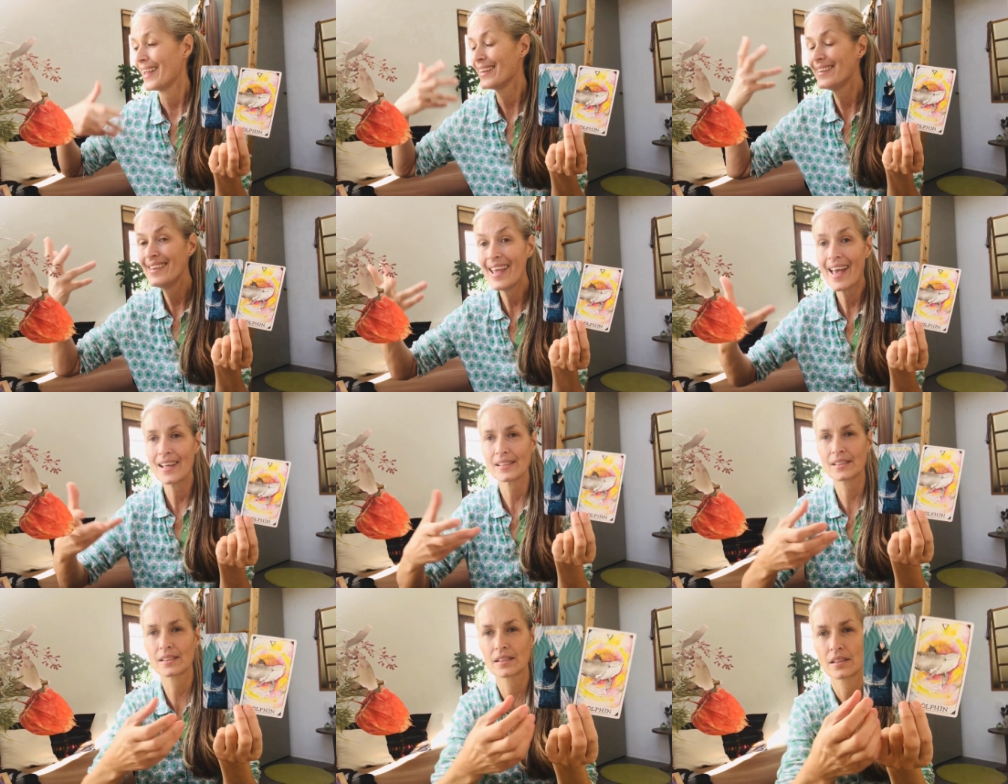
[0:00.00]

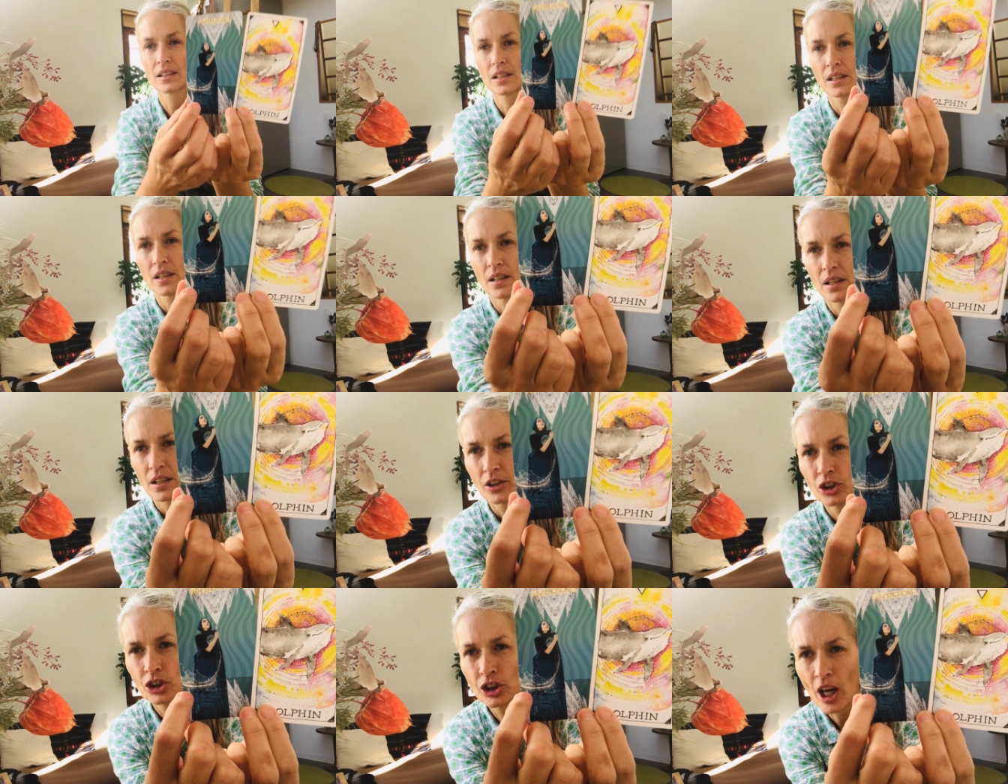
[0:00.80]
yes,
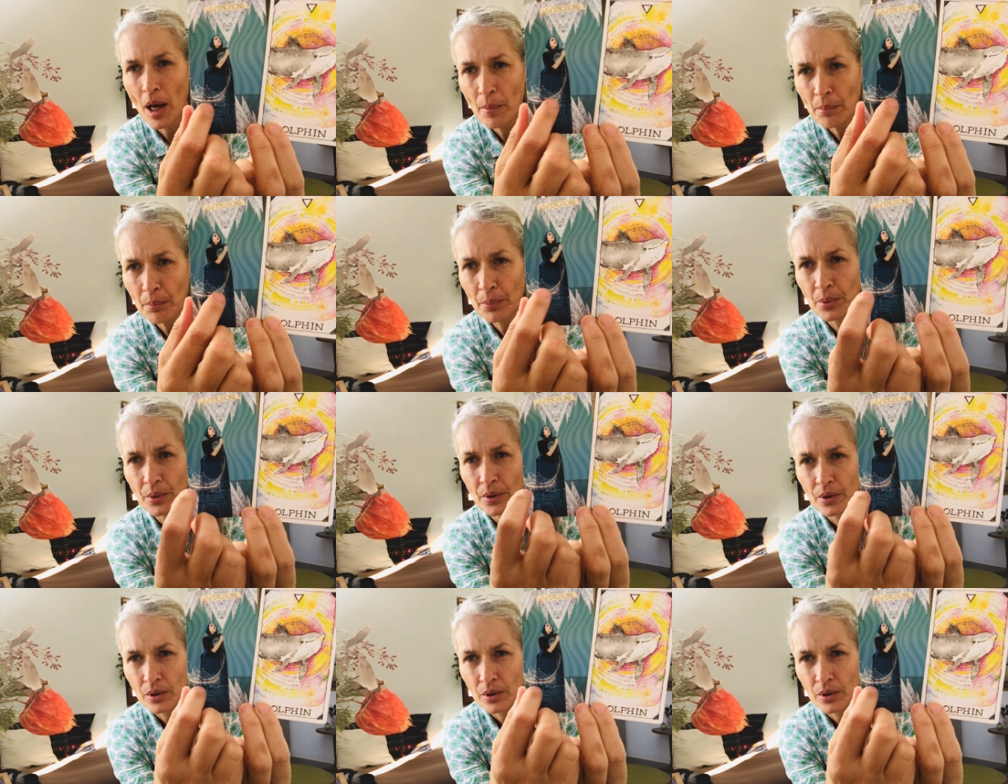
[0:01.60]
jump,